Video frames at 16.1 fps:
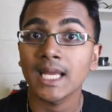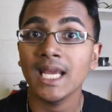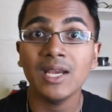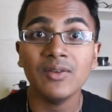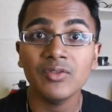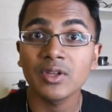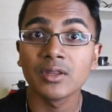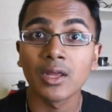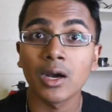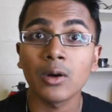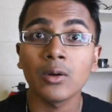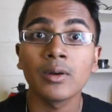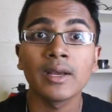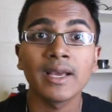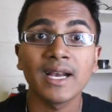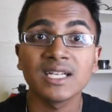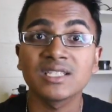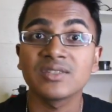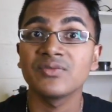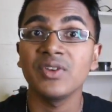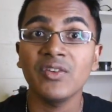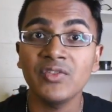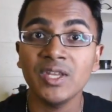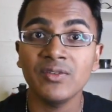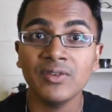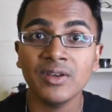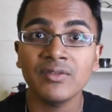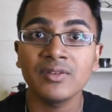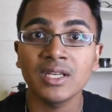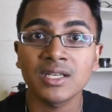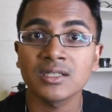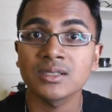even though it's
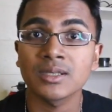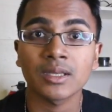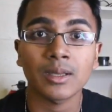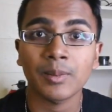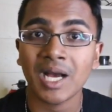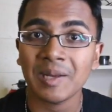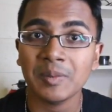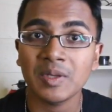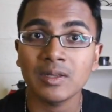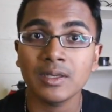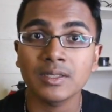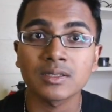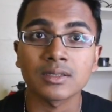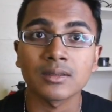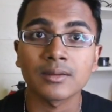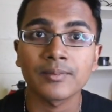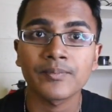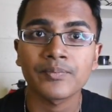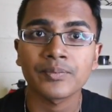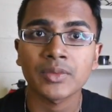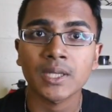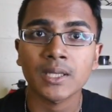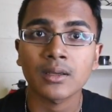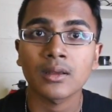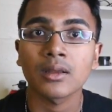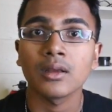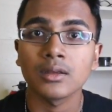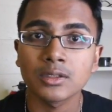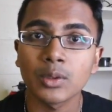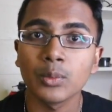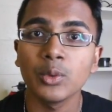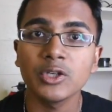50-50 considering the population.
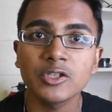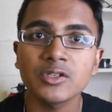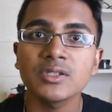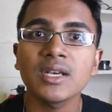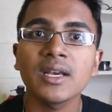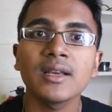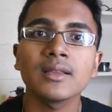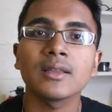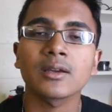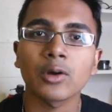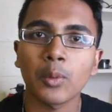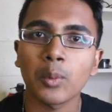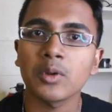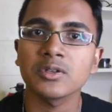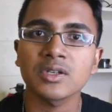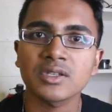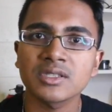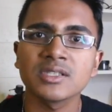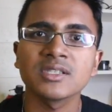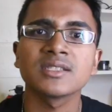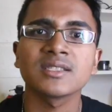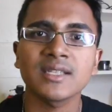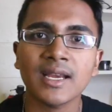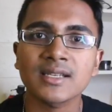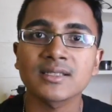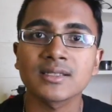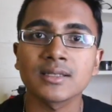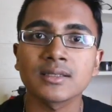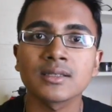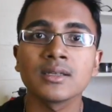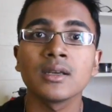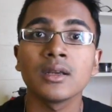So would you say the criminal justice is
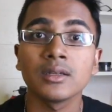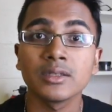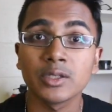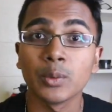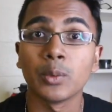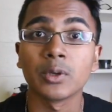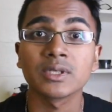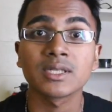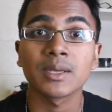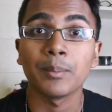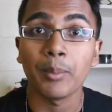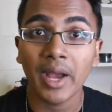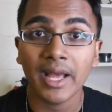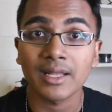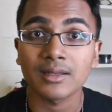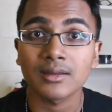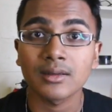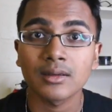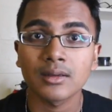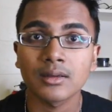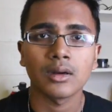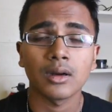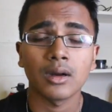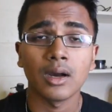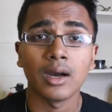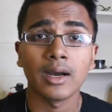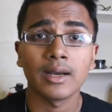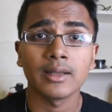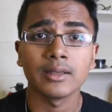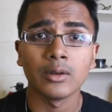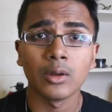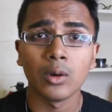sexist towards men?
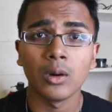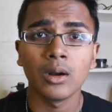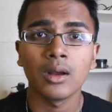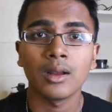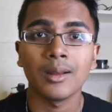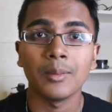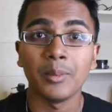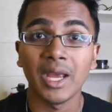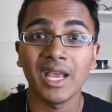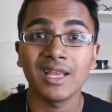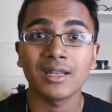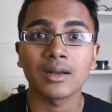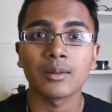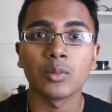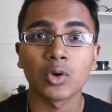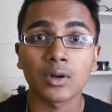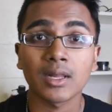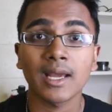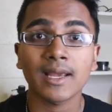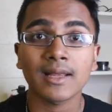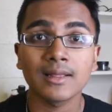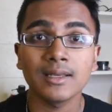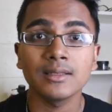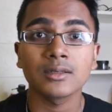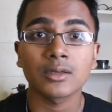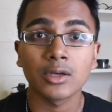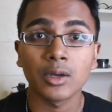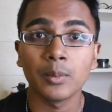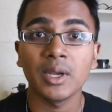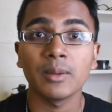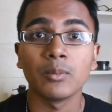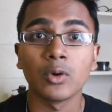No, men are more likely to
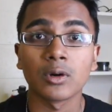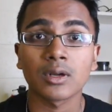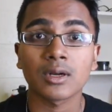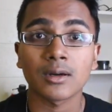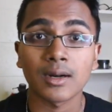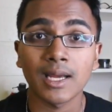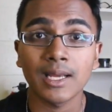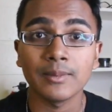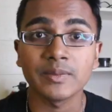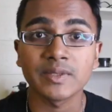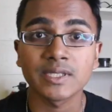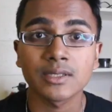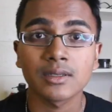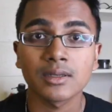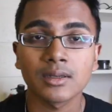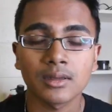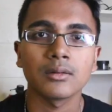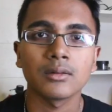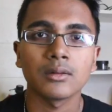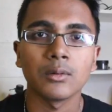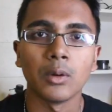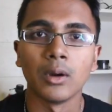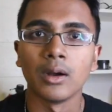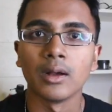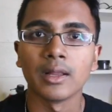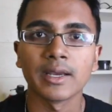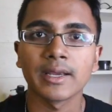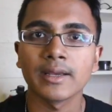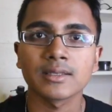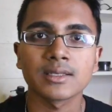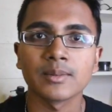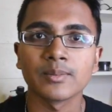commit more crimes. Well, I
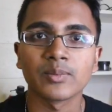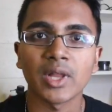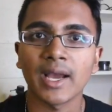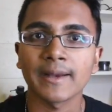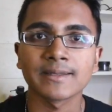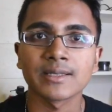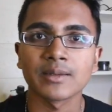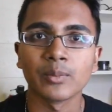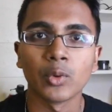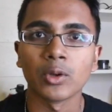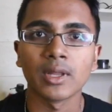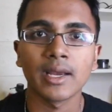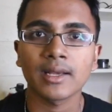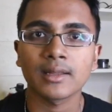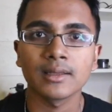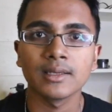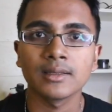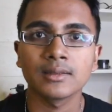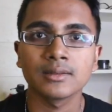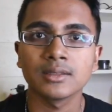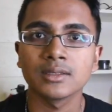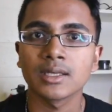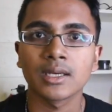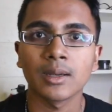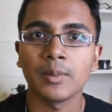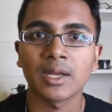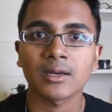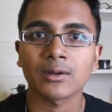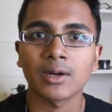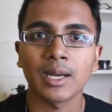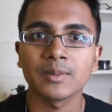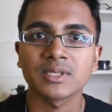guess then blacks are more likely to commit
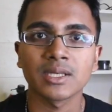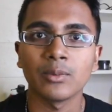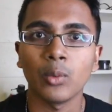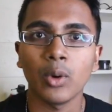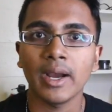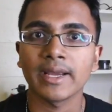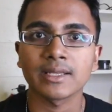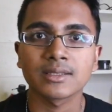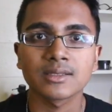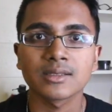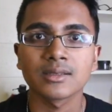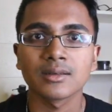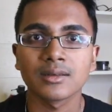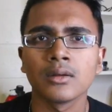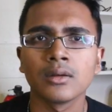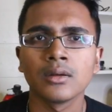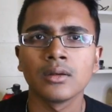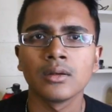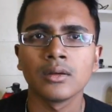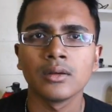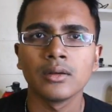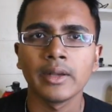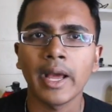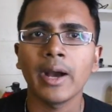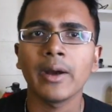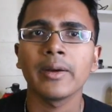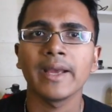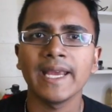crimes than whites. Now,